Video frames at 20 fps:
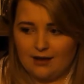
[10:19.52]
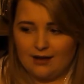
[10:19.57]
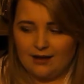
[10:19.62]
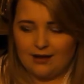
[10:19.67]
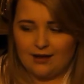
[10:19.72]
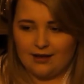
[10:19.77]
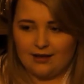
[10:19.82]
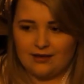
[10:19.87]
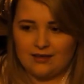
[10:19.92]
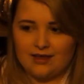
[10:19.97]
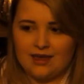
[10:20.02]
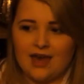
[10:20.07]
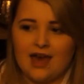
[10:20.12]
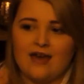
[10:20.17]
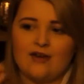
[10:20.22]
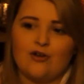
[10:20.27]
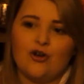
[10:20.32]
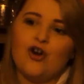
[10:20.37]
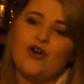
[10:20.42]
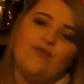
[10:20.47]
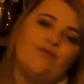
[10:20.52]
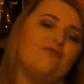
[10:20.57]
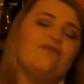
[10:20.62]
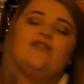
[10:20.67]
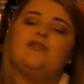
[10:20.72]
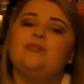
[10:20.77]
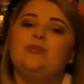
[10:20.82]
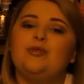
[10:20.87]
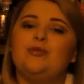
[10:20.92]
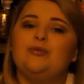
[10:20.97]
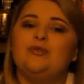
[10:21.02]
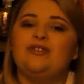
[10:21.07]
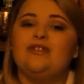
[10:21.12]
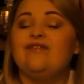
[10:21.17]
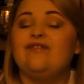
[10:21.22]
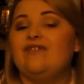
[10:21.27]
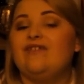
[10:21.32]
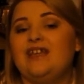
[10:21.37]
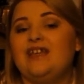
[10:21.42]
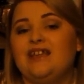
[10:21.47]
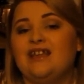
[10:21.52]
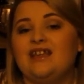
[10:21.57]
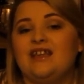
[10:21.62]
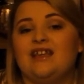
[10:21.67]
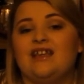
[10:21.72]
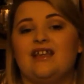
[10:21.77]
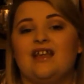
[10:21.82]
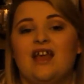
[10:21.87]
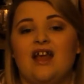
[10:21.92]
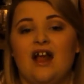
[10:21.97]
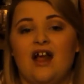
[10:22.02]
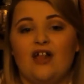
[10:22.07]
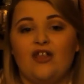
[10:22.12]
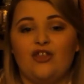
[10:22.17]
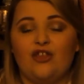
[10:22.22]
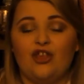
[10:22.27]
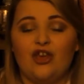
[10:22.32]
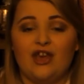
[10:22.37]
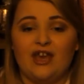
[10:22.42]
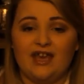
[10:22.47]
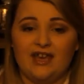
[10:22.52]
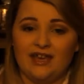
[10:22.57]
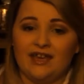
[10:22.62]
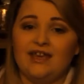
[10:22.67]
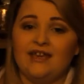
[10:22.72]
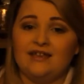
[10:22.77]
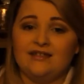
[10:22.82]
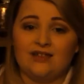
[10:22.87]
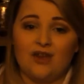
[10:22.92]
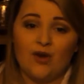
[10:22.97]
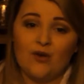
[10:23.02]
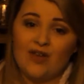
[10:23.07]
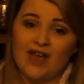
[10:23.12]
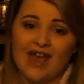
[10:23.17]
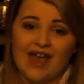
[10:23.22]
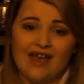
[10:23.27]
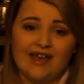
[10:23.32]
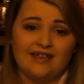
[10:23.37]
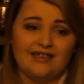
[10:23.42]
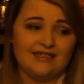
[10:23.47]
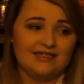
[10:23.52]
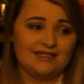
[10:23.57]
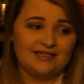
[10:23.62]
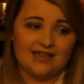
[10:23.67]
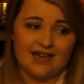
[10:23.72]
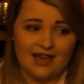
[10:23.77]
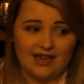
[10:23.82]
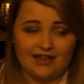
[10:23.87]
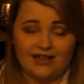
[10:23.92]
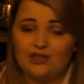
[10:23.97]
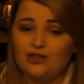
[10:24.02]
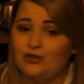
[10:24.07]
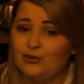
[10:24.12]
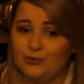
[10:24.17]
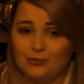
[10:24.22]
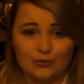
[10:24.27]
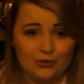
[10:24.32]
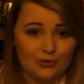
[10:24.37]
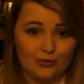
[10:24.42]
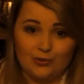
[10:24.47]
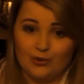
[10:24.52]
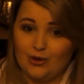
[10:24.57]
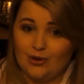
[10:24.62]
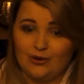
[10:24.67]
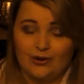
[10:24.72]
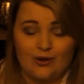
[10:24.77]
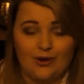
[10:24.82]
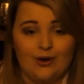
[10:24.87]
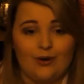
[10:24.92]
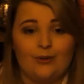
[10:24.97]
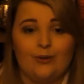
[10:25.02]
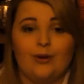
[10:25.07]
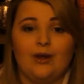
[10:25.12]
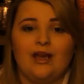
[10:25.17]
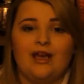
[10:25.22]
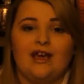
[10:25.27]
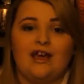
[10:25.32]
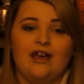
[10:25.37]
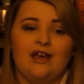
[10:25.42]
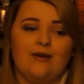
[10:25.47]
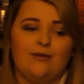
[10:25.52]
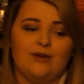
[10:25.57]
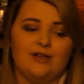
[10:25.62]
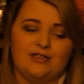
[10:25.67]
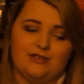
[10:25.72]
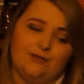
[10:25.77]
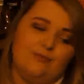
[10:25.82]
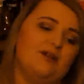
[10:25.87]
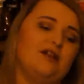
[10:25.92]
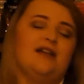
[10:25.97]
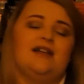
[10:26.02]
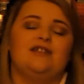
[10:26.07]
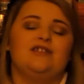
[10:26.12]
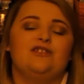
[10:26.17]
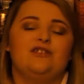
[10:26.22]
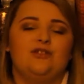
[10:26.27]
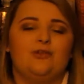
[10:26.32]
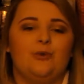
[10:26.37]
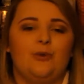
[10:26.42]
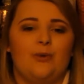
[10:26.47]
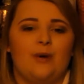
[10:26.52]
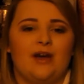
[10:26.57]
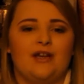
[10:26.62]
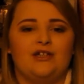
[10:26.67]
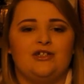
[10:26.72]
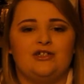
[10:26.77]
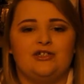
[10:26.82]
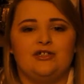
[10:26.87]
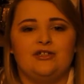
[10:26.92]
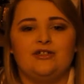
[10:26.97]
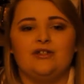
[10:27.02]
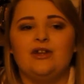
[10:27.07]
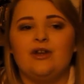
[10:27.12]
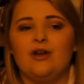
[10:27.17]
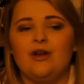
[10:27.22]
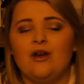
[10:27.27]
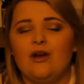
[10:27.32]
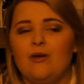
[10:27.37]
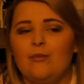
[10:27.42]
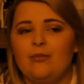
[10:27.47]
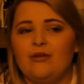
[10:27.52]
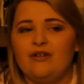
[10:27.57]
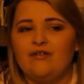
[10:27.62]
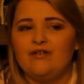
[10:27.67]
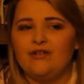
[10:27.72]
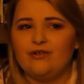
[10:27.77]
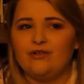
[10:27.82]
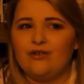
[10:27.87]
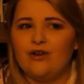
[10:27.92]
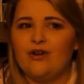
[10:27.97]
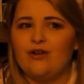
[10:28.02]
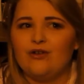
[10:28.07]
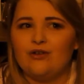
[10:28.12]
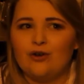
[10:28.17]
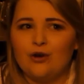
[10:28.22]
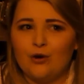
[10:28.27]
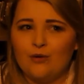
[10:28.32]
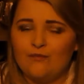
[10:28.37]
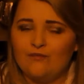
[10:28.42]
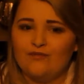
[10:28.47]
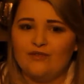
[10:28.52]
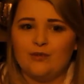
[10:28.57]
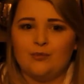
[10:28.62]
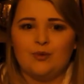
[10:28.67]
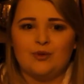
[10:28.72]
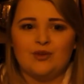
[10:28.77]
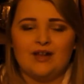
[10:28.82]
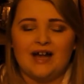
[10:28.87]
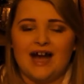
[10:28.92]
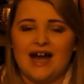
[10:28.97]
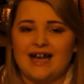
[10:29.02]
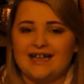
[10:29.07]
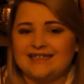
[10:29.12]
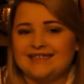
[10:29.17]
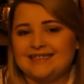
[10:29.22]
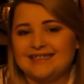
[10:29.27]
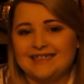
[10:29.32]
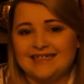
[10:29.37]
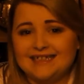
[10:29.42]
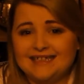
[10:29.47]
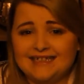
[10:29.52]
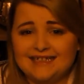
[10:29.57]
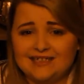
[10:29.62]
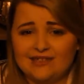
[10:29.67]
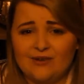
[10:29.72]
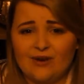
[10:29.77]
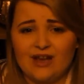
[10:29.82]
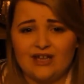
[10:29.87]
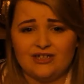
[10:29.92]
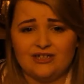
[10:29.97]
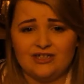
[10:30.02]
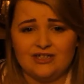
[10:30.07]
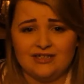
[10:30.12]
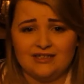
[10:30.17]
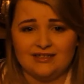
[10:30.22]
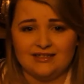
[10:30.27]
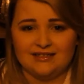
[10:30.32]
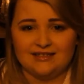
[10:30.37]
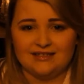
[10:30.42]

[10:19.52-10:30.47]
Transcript: get comfortable with the feeling that it is okay to say you do not know when someone asks you a question but if you're not comfortable asking these questions,